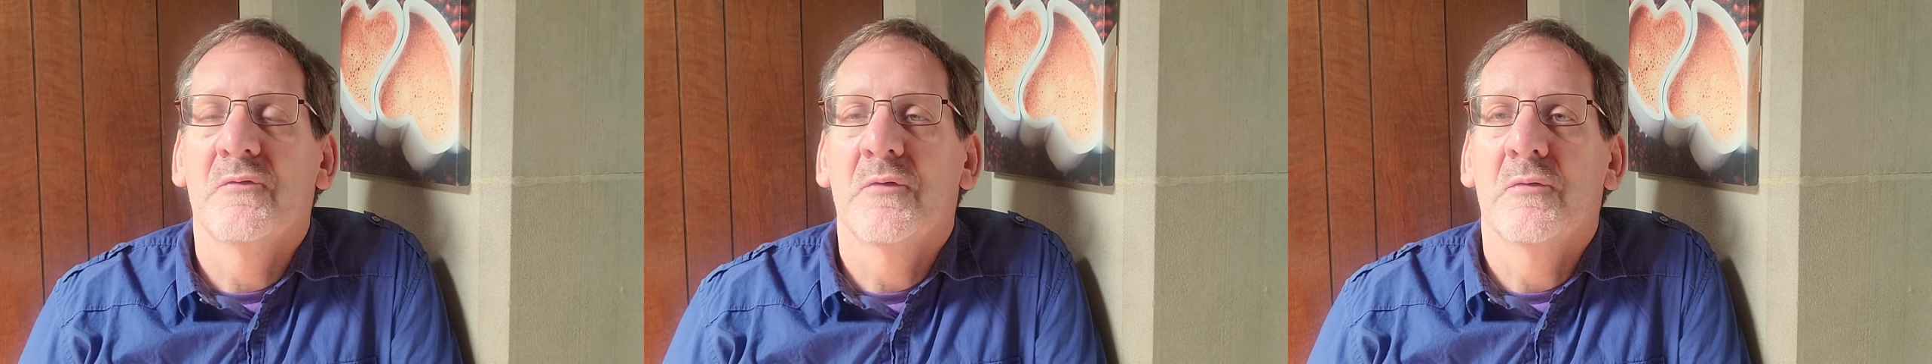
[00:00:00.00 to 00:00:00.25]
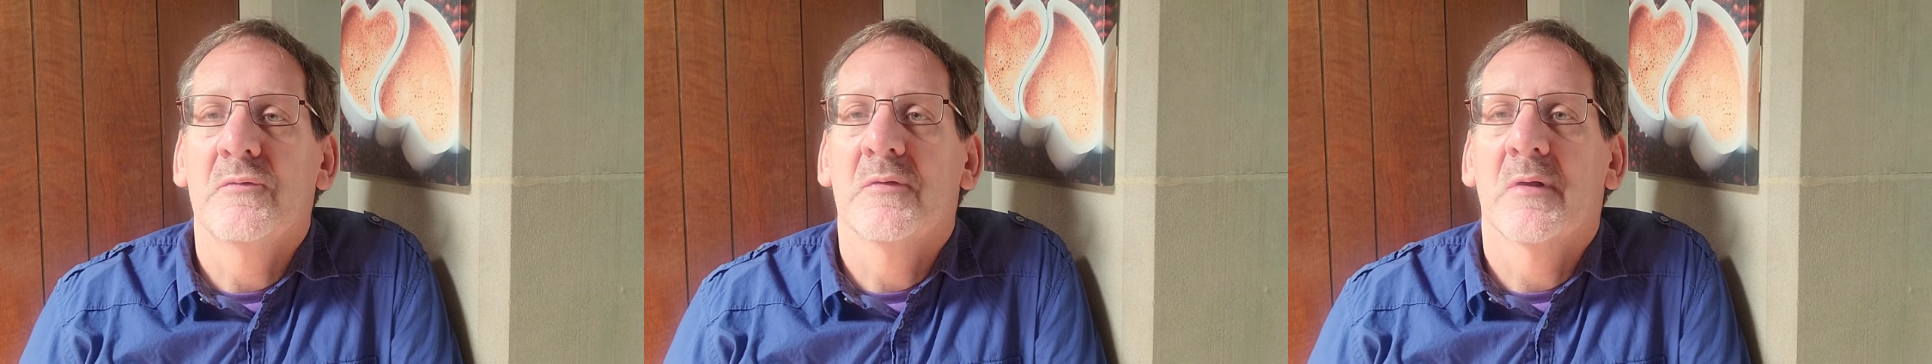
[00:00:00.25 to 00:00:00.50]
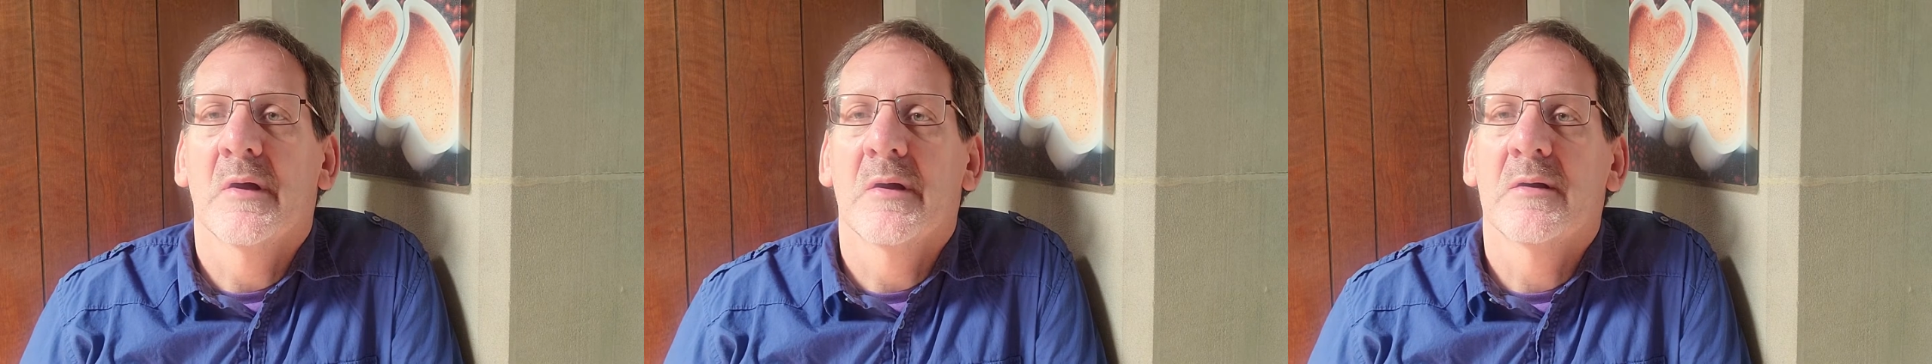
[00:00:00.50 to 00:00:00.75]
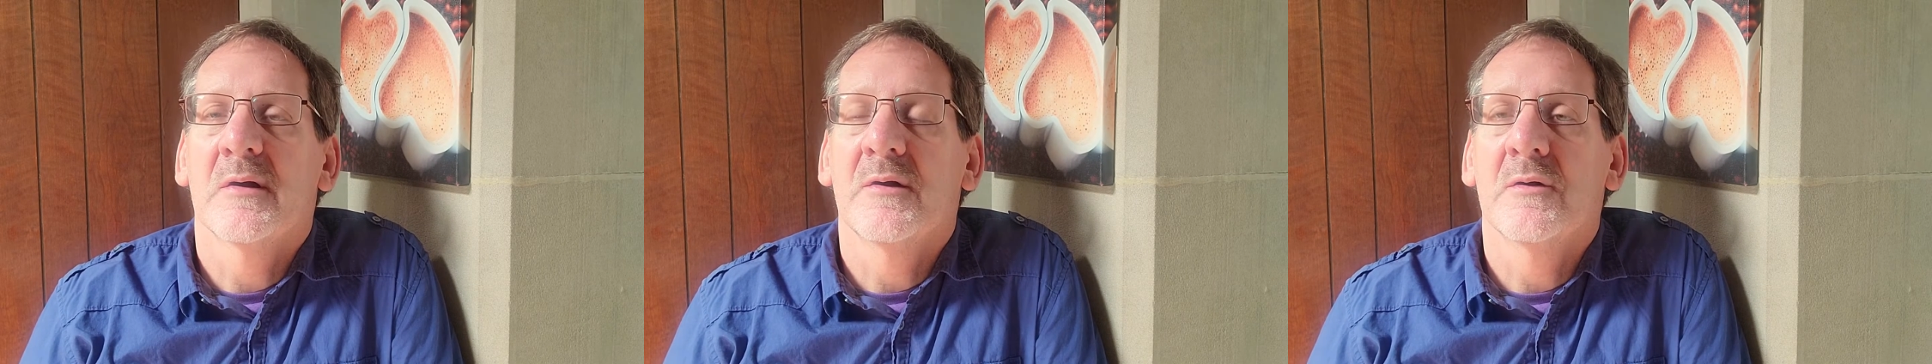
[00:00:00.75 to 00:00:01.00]
used
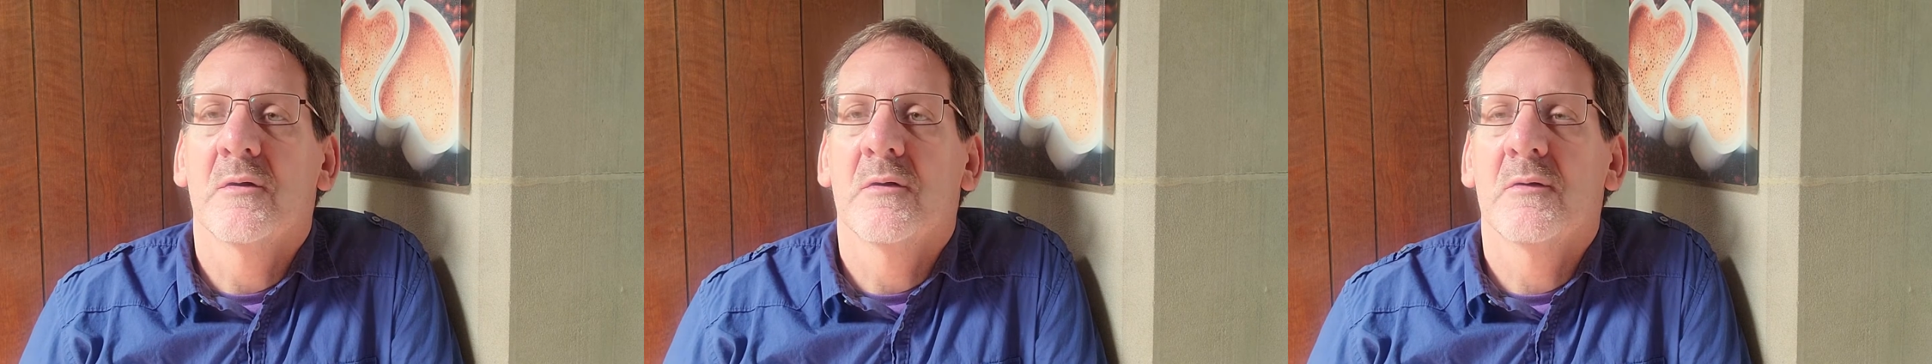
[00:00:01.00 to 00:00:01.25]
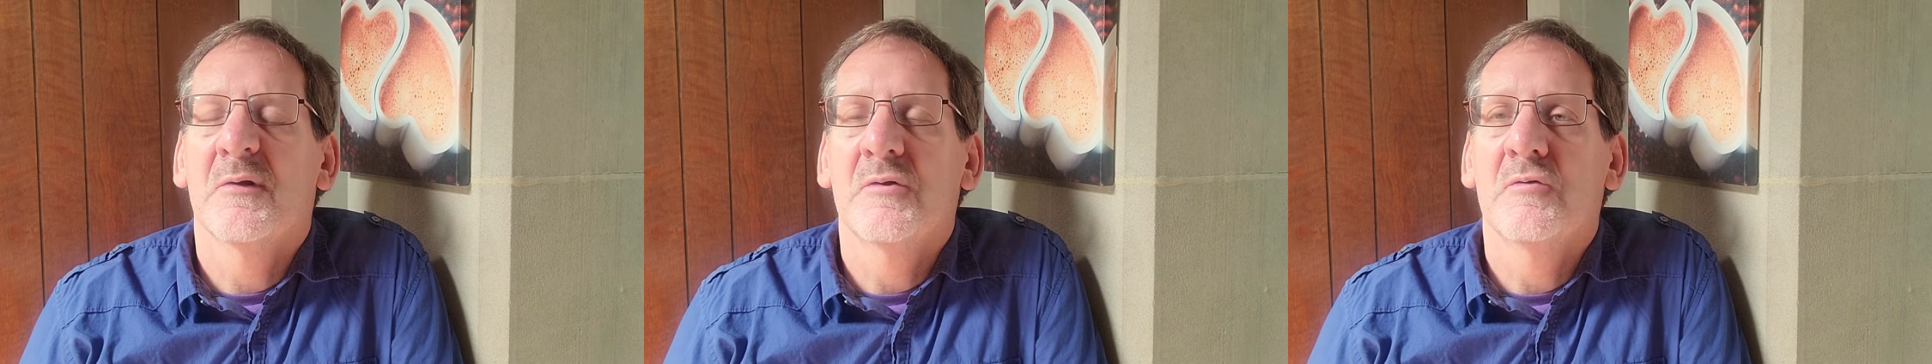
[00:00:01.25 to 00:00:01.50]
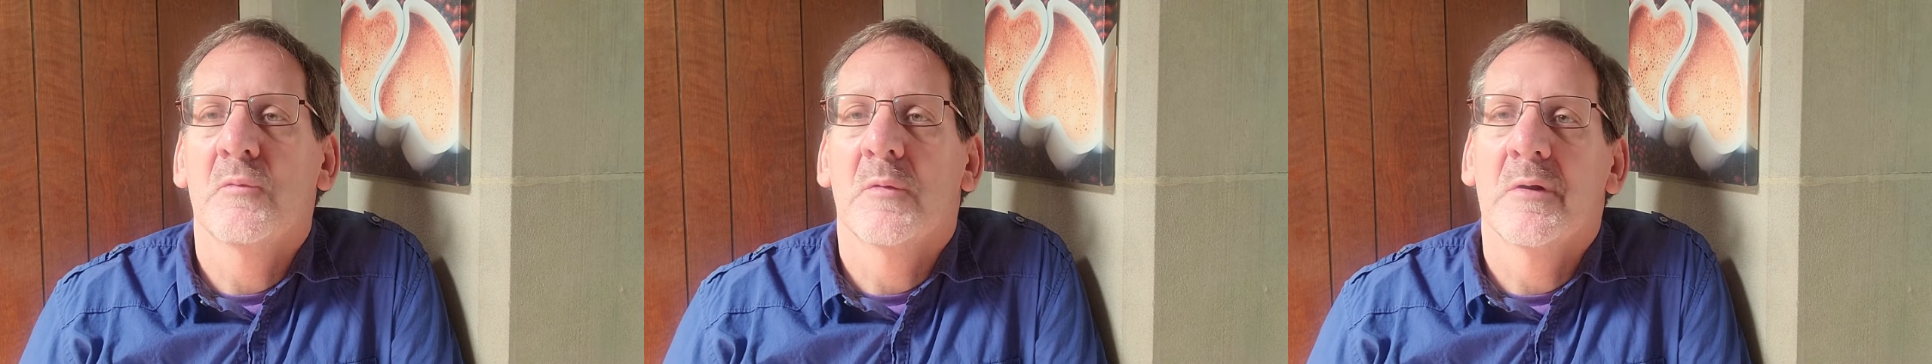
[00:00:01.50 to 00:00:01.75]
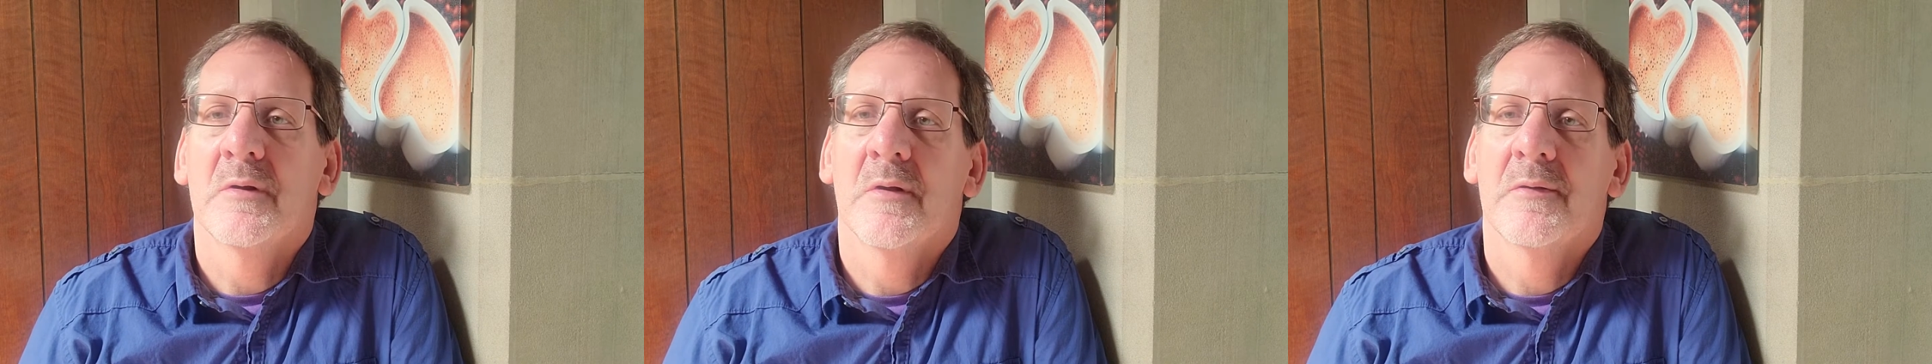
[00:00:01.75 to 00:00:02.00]
like encourage
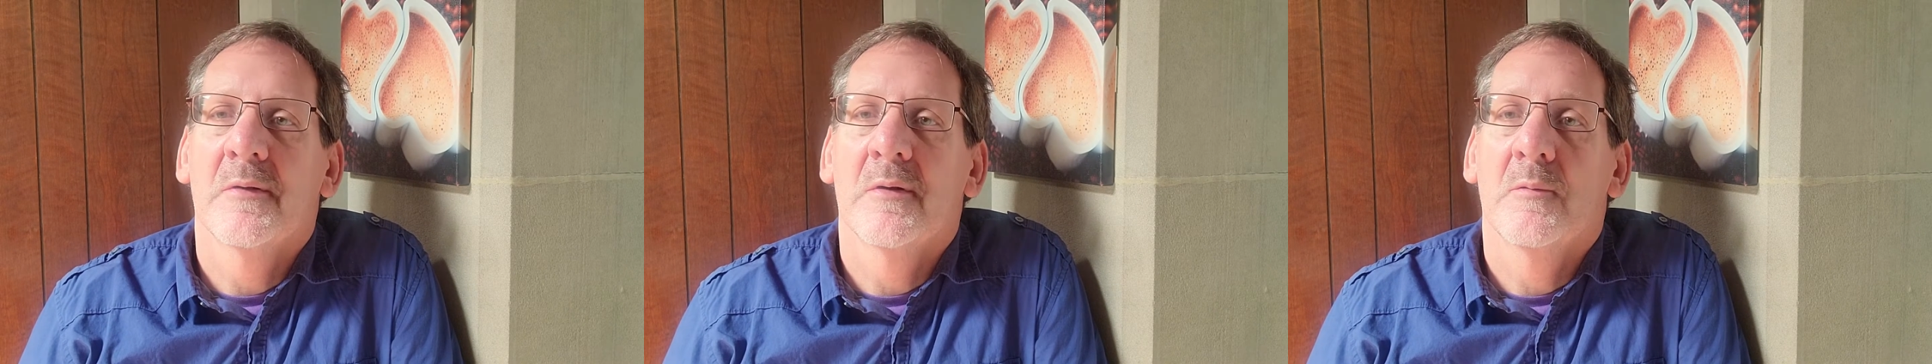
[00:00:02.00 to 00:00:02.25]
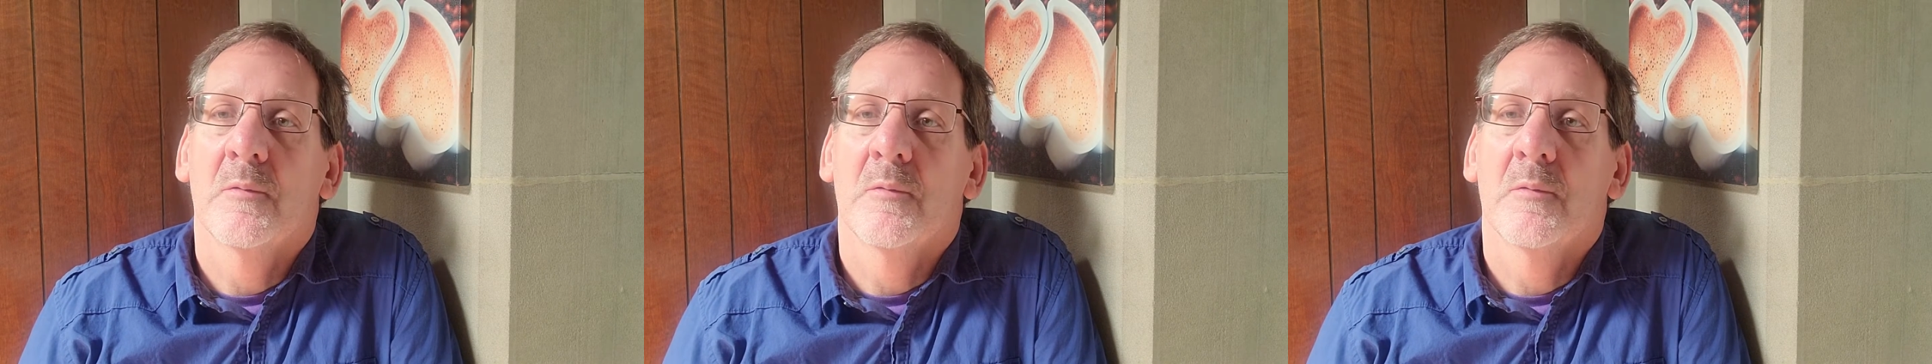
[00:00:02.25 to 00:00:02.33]
one another,